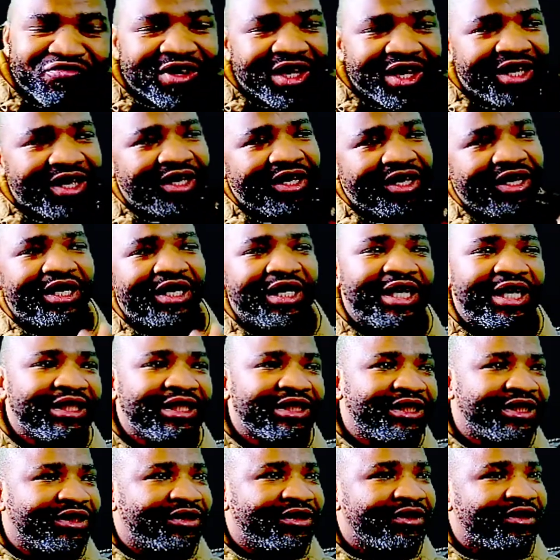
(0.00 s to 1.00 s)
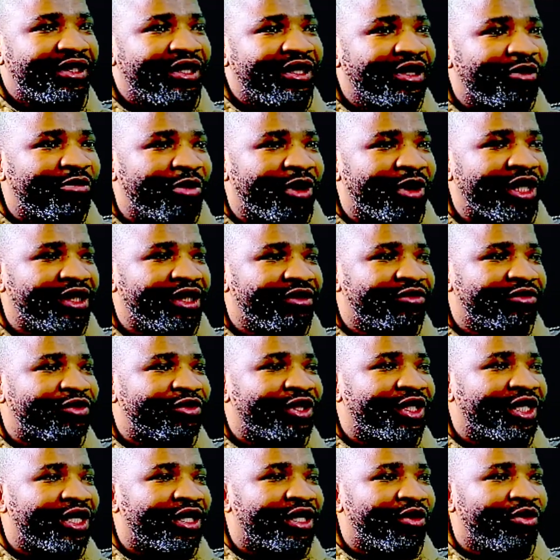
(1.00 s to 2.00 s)
Yeah, I can celebrate for
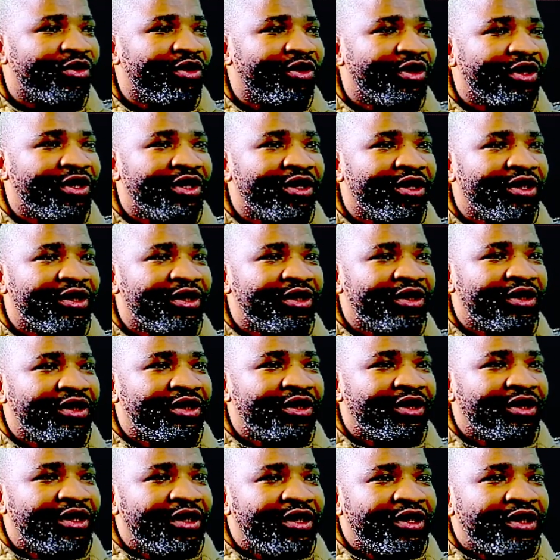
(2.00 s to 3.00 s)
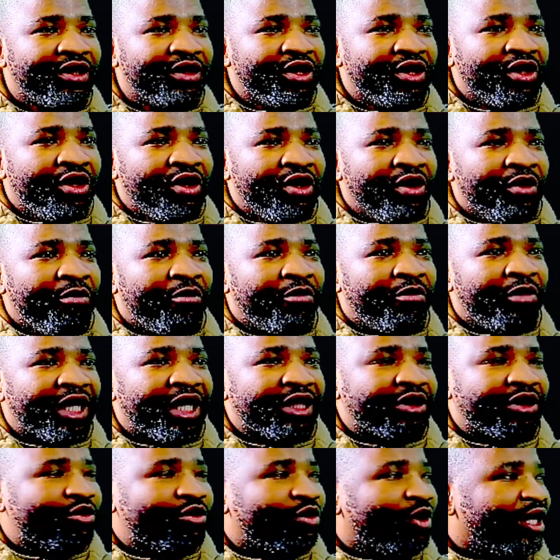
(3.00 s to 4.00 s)
now. But
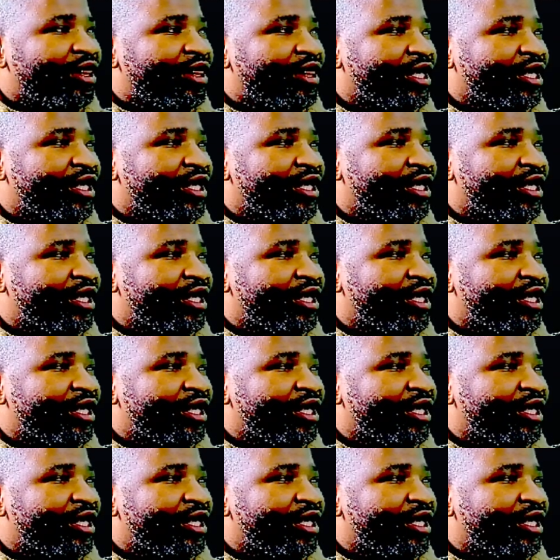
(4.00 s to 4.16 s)
one thing